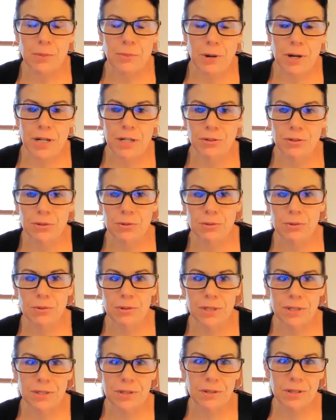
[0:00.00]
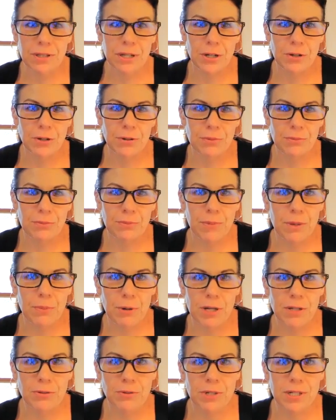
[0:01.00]
appraisal and their
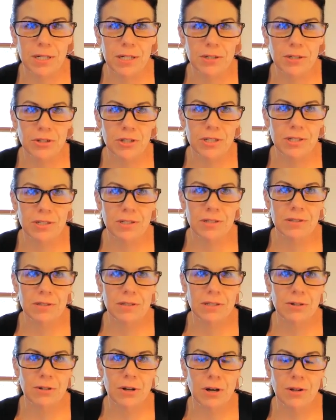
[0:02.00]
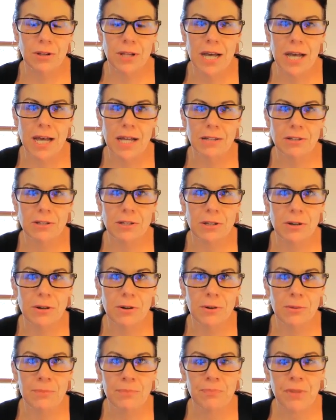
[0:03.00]
appraisal conditions and all that. So